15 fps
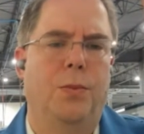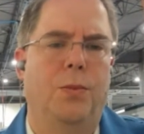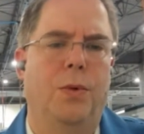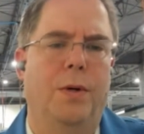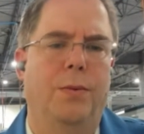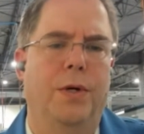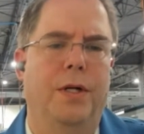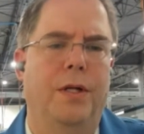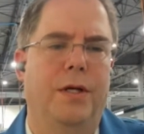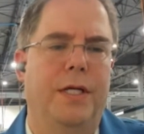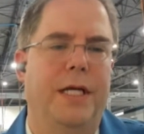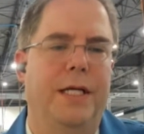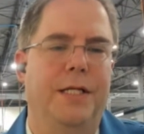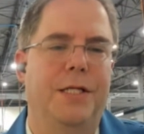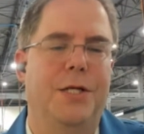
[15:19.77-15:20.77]
What we're
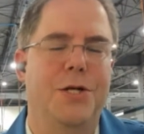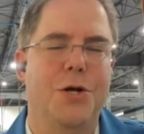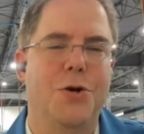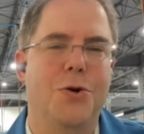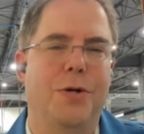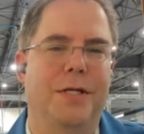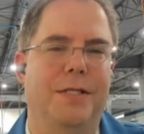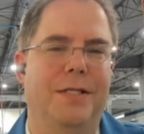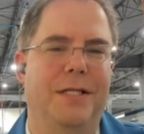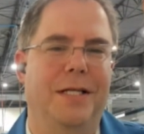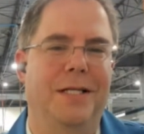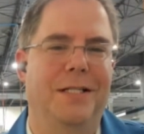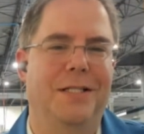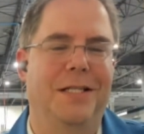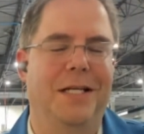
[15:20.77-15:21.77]
looking to do
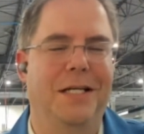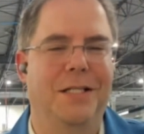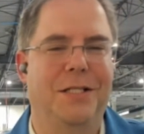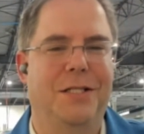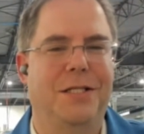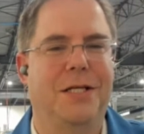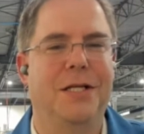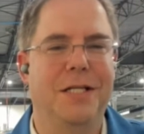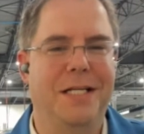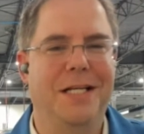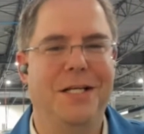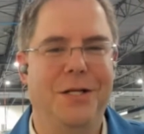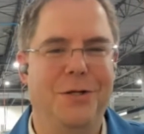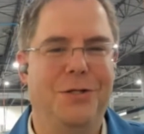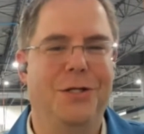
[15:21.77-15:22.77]
is
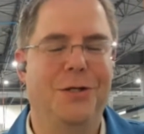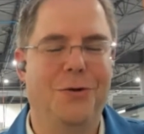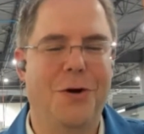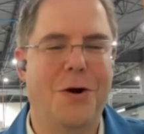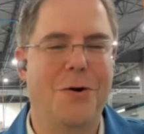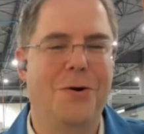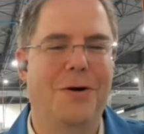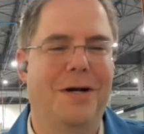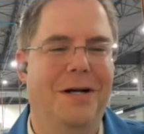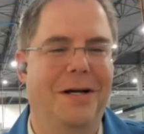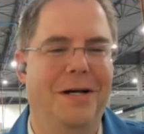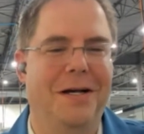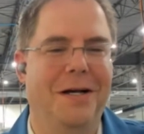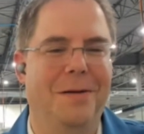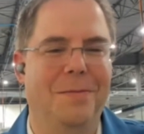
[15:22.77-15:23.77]
continue to grow,
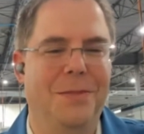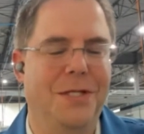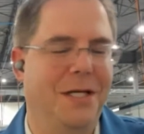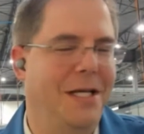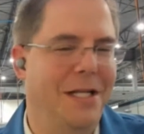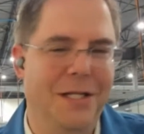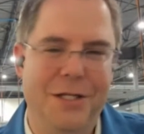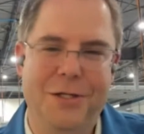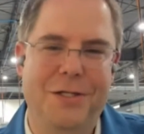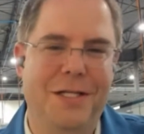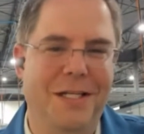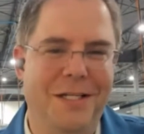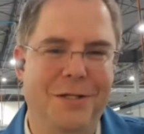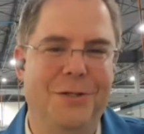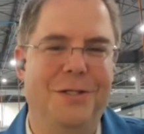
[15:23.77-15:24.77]
to
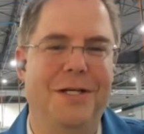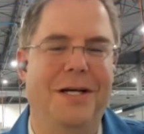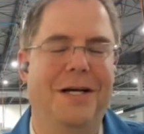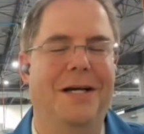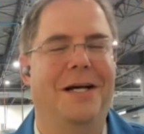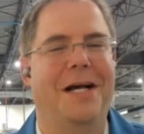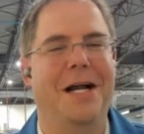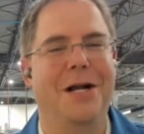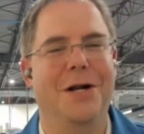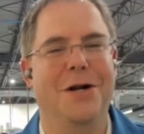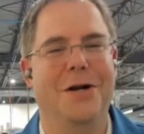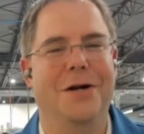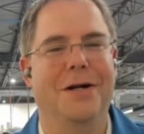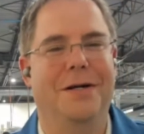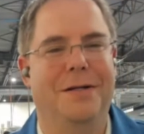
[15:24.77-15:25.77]
continue to
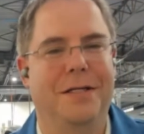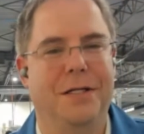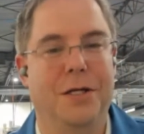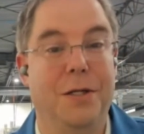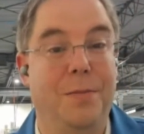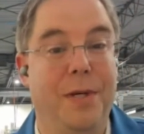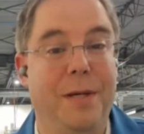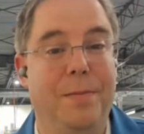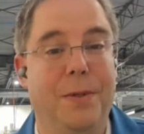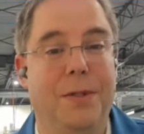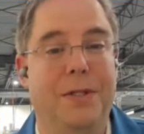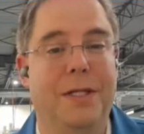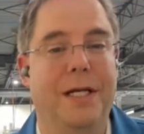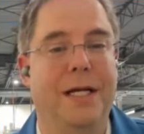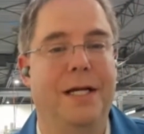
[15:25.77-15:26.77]
hire good
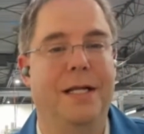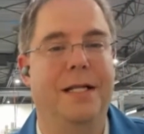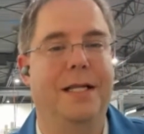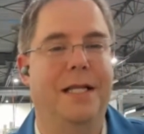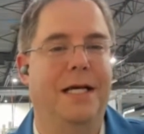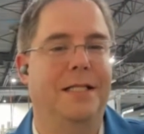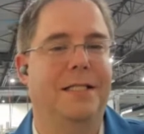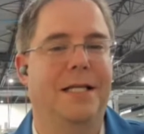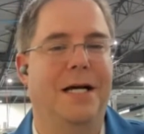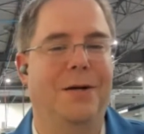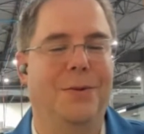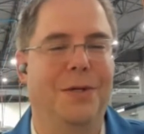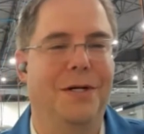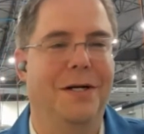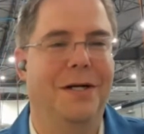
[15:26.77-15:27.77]
people, and that's how
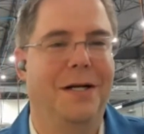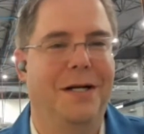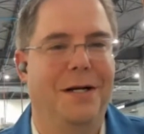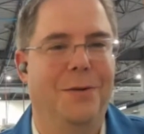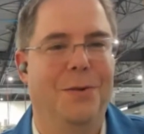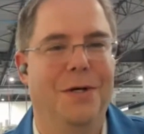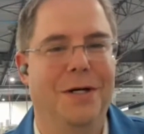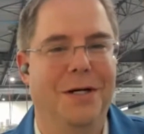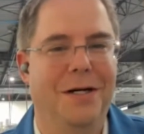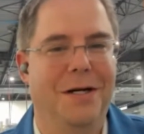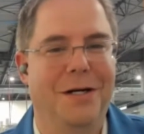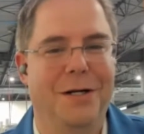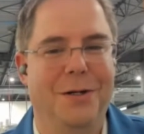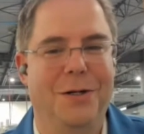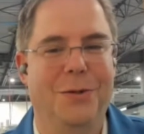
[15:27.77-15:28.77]
we're
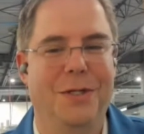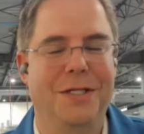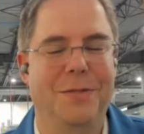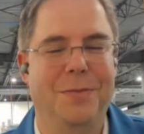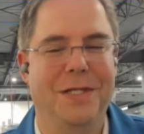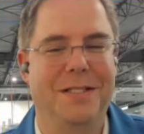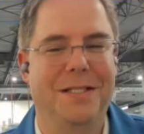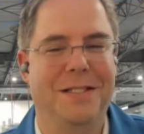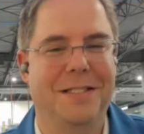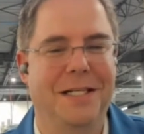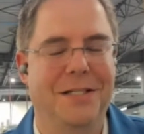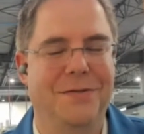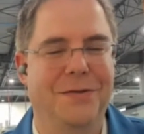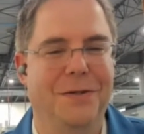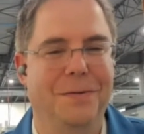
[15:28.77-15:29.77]
going to be
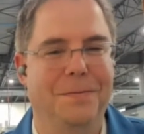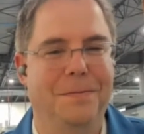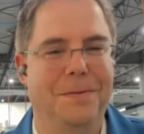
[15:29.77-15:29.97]
successful.